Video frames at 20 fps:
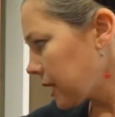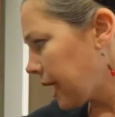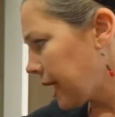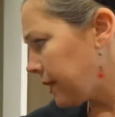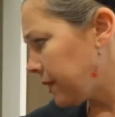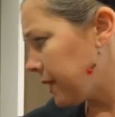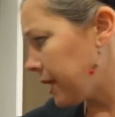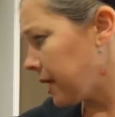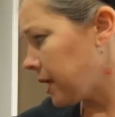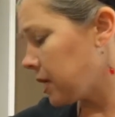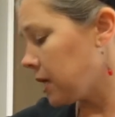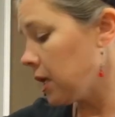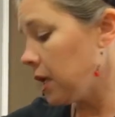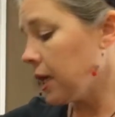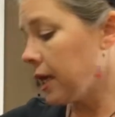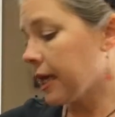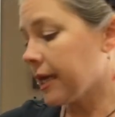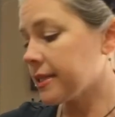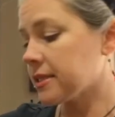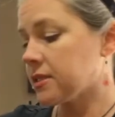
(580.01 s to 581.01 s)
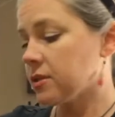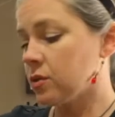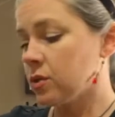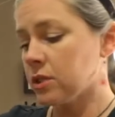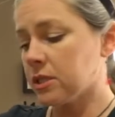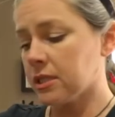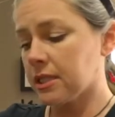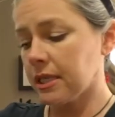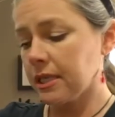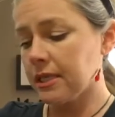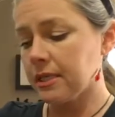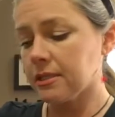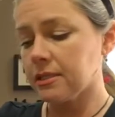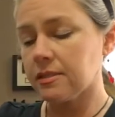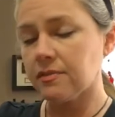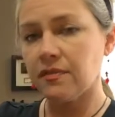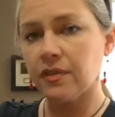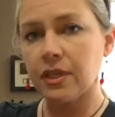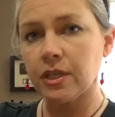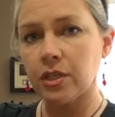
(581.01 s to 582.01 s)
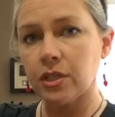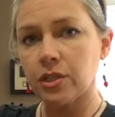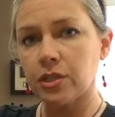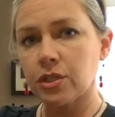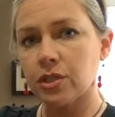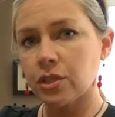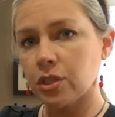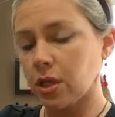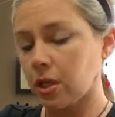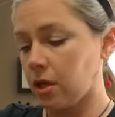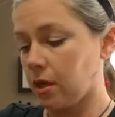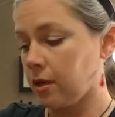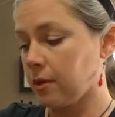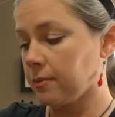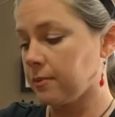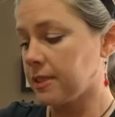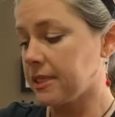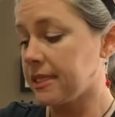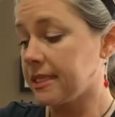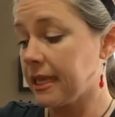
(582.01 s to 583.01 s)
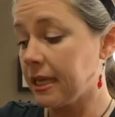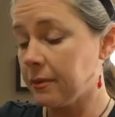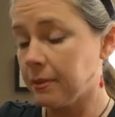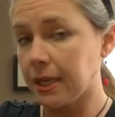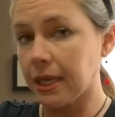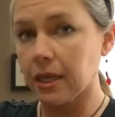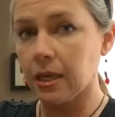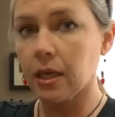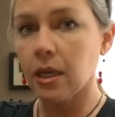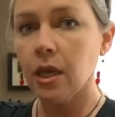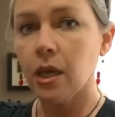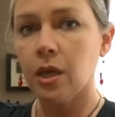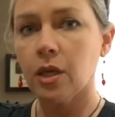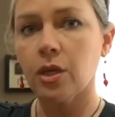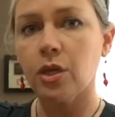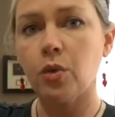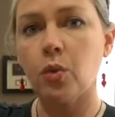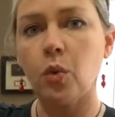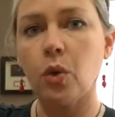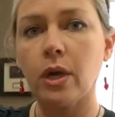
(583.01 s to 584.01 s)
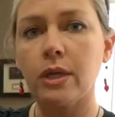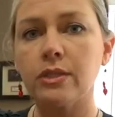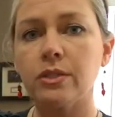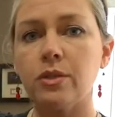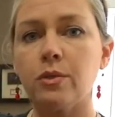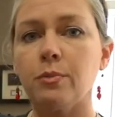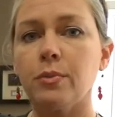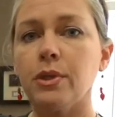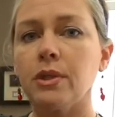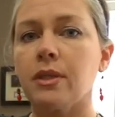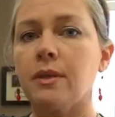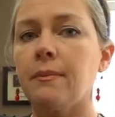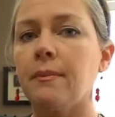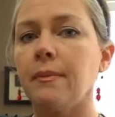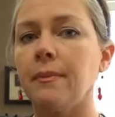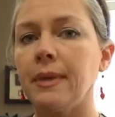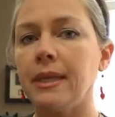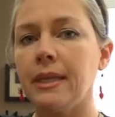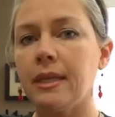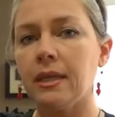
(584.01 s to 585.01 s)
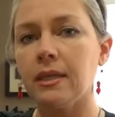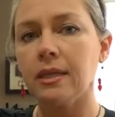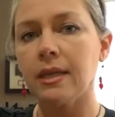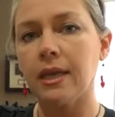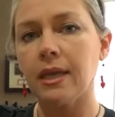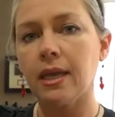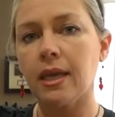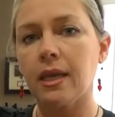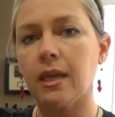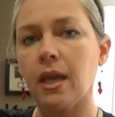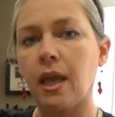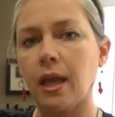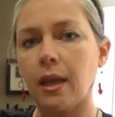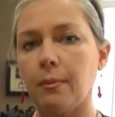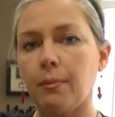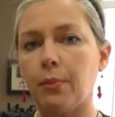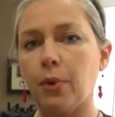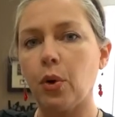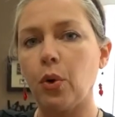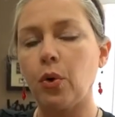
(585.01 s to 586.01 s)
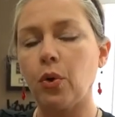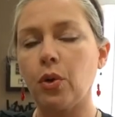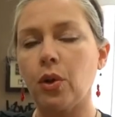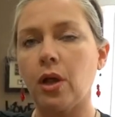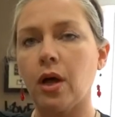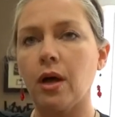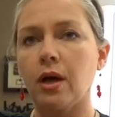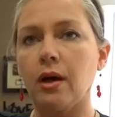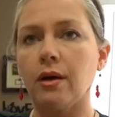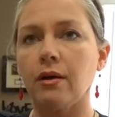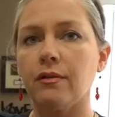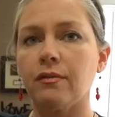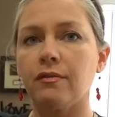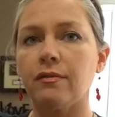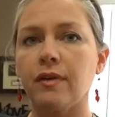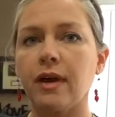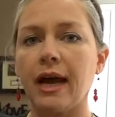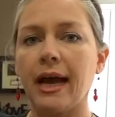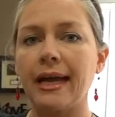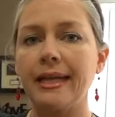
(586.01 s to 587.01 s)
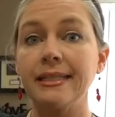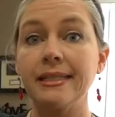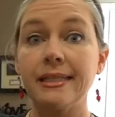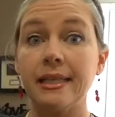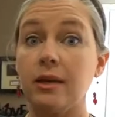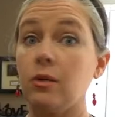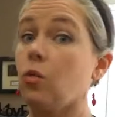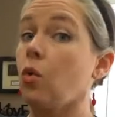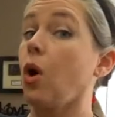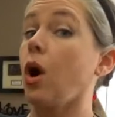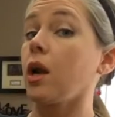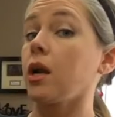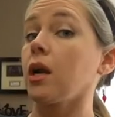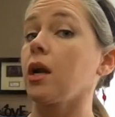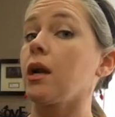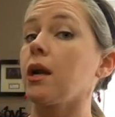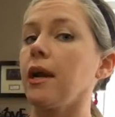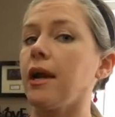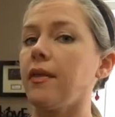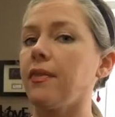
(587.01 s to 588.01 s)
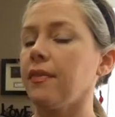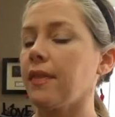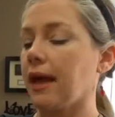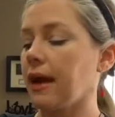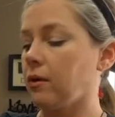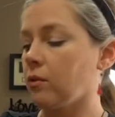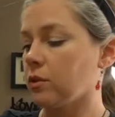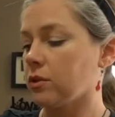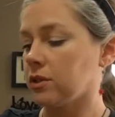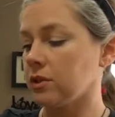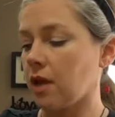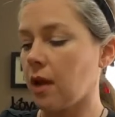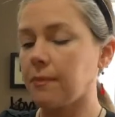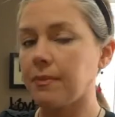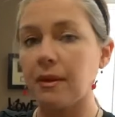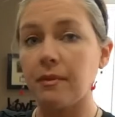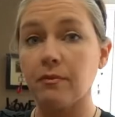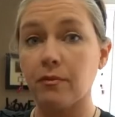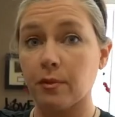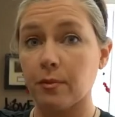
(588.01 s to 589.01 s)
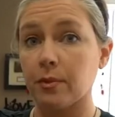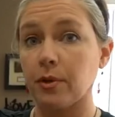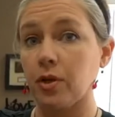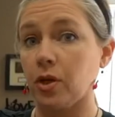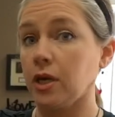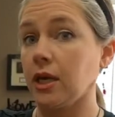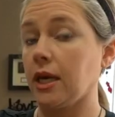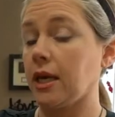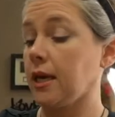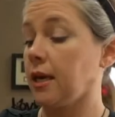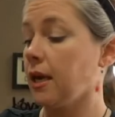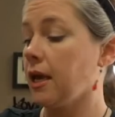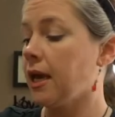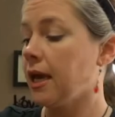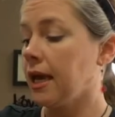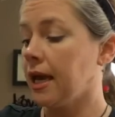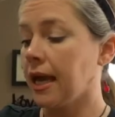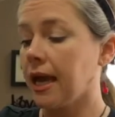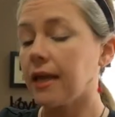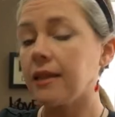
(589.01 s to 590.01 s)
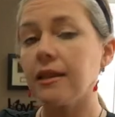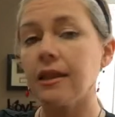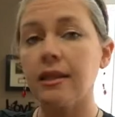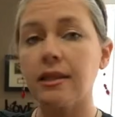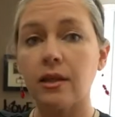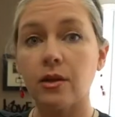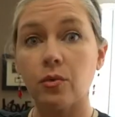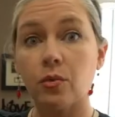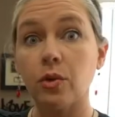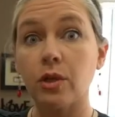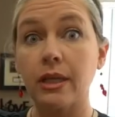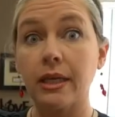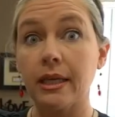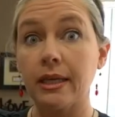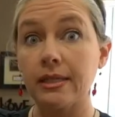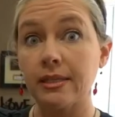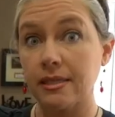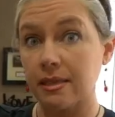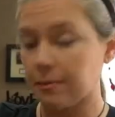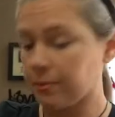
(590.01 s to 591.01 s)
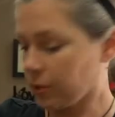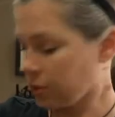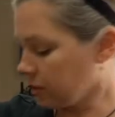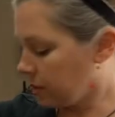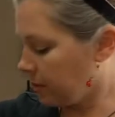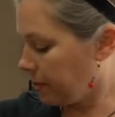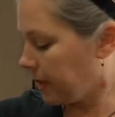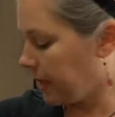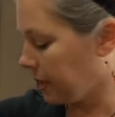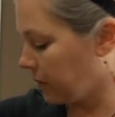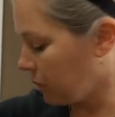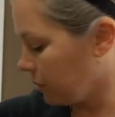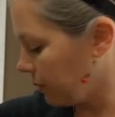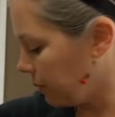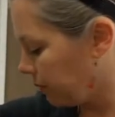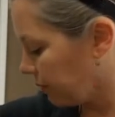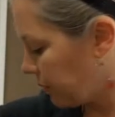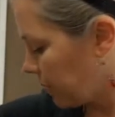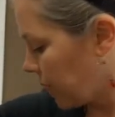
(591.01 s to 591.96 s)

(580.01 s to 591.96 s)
And then as soon as these finish steaming, you want to put them immediately in a bowl of icy water, and that will stop them from cooking. And then they're really simple to peel.